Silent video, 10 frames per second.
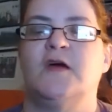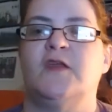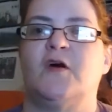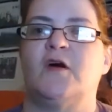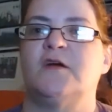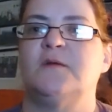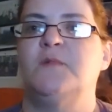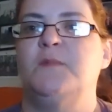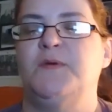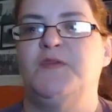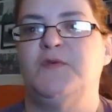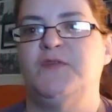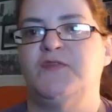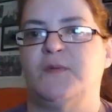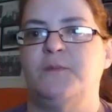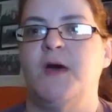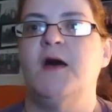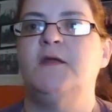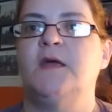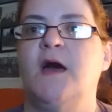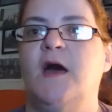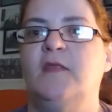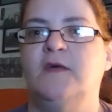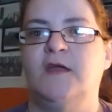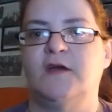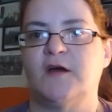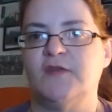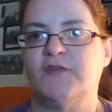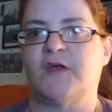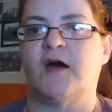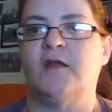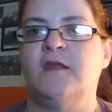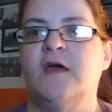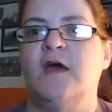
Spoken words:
an argument between some men and then a gunshot,